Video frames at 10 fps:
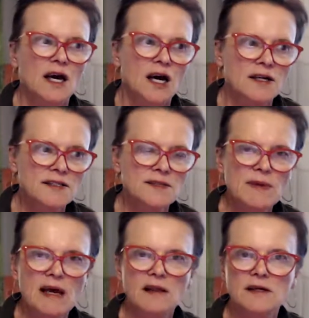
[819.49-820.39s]
our
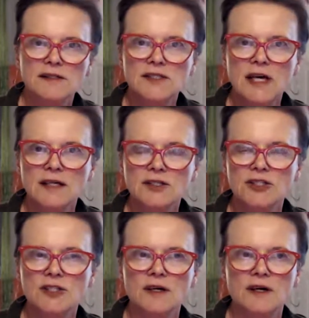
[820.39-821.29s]
smell, our
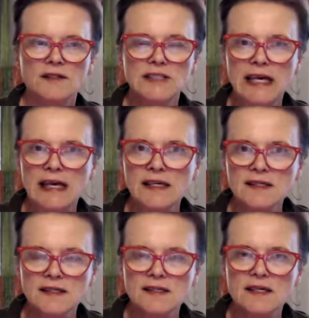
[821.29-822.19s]
touch, our
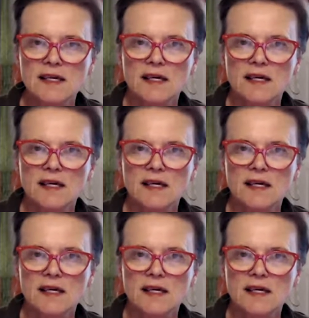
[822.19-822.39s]
taste.